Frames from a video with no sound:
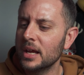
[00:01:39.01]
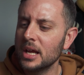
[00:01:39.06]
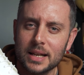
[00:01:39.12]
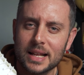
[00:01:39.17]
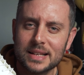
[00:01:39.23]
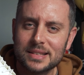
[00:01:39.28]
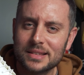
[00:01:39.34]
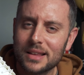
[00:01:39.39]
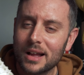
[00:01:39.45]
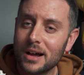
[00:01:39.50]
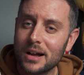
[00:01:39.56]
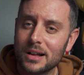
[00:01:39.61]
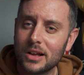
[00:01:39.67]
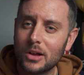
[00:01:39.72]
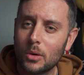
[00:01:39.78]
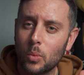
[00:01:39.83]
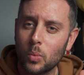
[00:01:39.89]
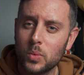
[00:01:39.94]
Let's
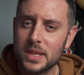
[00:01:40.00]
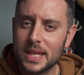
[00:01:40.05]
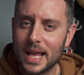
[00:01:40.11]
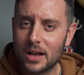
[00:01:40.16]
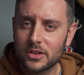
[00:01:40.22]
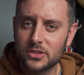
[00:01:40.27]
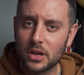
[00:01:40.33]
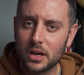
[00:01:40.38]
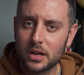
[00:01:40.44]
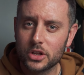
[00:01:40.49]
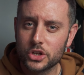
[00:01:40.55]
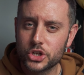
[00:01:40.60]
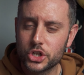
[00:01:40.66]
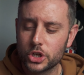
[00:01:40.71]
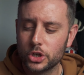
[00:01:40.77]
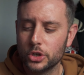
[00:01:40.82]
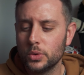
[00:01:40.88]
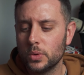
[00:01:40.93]
start with the outside of the
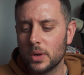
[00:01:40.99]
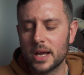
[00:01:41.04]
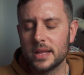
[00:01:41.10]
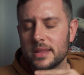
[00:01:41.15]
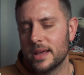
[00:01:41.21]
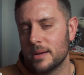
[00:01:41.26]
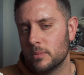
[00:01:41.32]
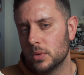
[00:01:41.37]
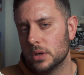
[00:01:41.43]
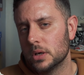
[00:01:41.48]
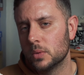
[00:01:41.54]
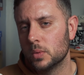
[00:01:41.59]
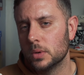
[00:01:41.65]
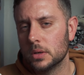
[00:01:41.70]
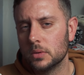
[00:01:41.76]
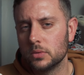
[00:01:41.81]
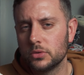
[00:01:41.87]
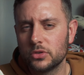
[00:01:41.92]
shoe, and then
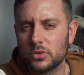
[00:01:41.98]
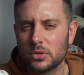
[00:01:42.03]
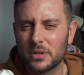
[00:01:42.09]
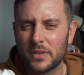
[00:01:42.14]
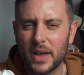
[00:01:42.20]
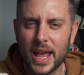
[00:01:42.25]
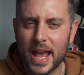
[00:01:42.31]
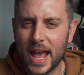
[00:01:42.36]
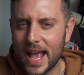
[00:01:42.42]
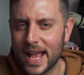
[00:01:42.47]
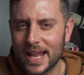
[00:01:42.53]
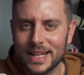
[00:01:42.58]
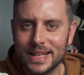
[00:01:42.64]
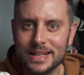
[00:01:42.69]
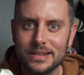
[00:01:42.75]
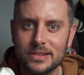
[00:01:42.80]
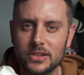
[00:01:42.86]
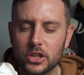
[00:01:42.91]
we'll sort of head
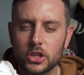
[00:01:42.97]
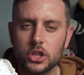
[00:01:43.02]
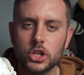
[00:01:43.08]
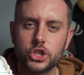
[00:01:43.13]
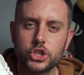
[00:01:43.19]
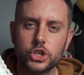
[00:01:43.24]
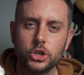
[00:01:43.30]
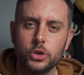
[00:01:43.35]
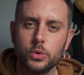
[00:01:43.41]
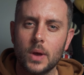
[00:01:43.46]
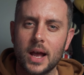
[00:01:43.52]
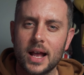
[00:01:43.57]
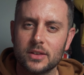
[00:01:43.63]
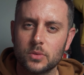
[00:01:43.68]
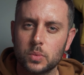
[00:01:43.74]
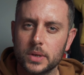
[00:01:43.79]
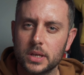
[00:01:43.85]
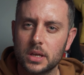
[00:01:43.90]
into the shoe
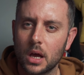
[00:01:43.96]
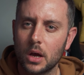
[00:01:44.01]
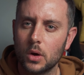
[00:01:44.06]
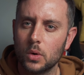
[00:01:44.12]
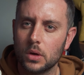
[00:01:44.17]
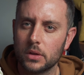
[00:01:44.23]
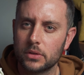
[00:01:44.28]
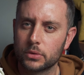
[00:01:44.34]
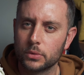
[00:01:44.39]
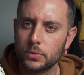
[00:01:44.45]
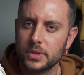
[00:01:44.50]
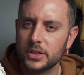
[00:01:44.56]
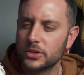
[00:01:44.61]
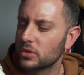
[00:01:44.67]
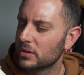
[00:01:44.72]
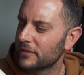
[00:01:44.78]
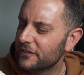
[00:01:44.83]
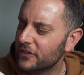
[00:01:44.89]
as we go through
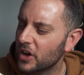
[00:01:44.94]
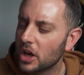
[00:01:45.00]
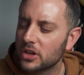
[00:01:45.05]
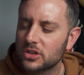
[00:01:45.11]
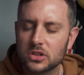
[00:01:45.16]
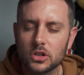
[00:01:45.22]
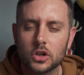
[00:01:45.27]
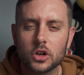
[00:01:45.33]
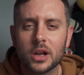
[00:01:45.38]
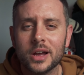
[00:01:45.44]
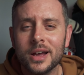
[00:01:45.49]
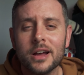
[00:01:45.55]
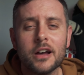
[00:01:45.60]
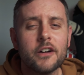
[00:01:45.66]
this sort of